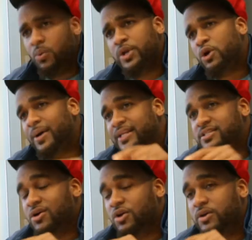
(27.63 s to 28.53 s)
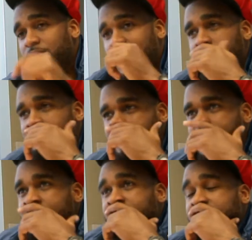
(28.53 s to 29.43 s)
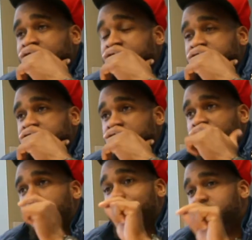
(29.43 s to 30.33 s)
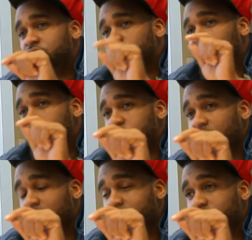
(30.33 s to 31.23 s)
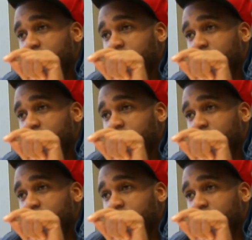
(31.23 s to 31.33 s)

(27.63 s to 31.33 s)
what nobody's talking about is the potential exchange